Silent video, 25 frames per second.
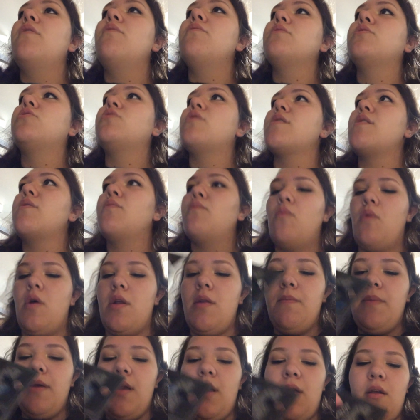don't drink
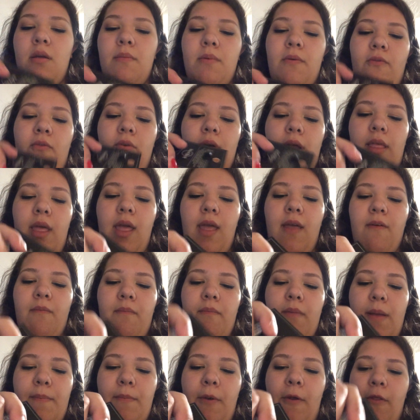1 beer before I
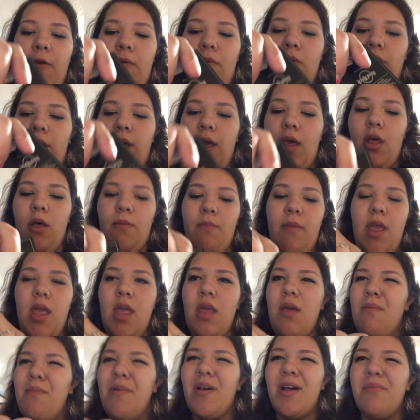leave, my brother will tell me,
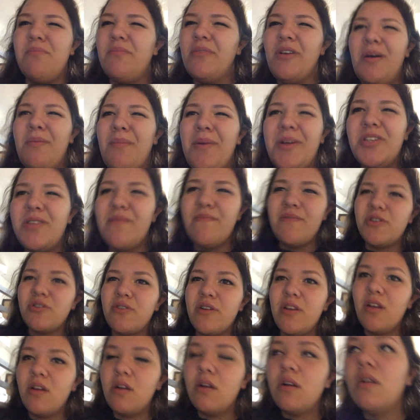but I'm not much of a
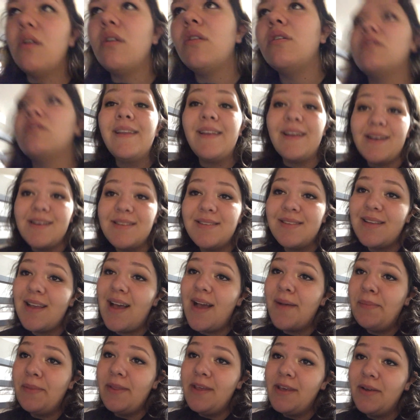drinker. Yes,
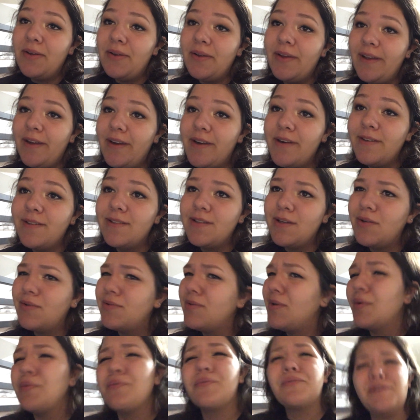I'm legal here, so
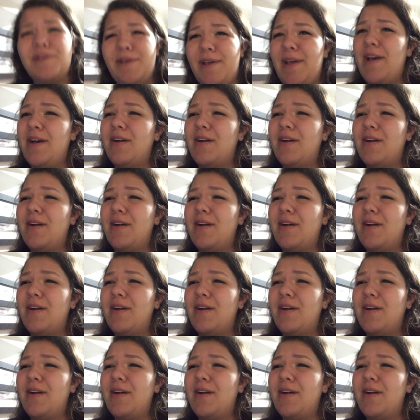don't freak